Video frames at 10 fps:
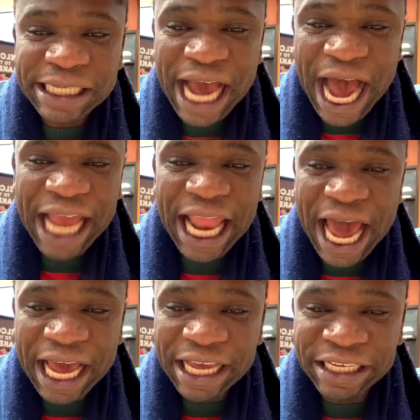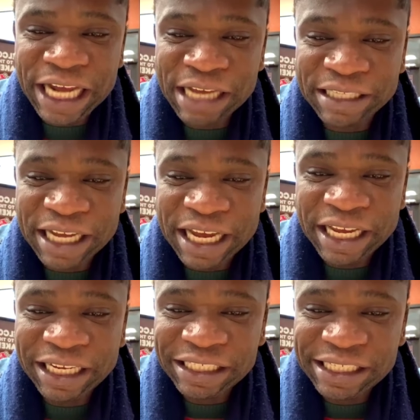Allah. You know what I'm
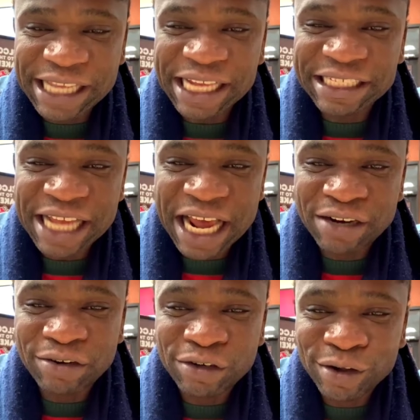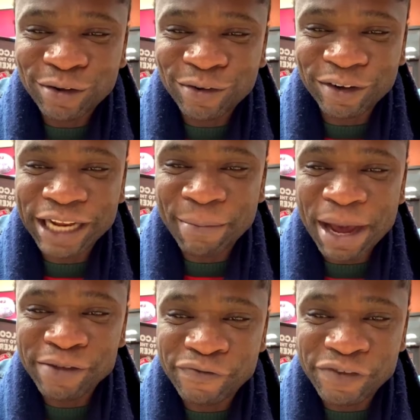saying? Sansan under
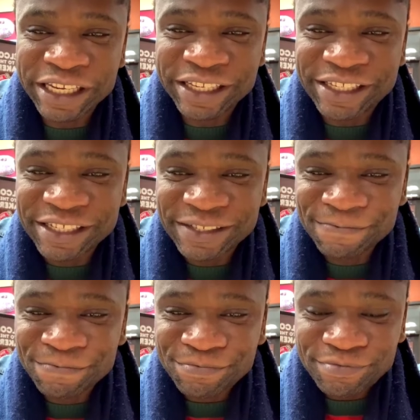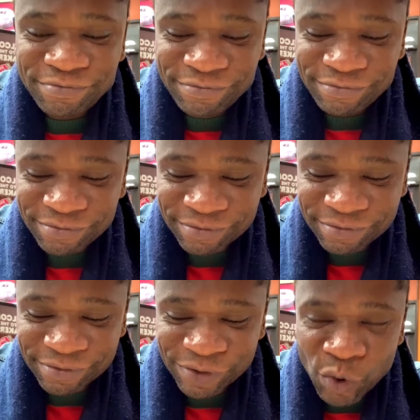my feet.
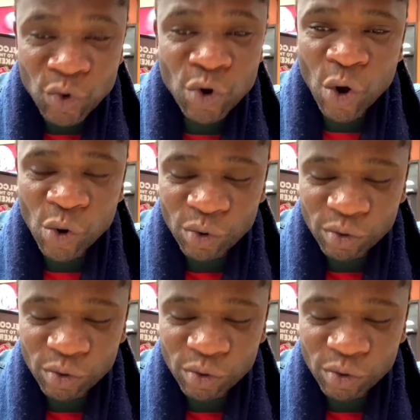Ulo.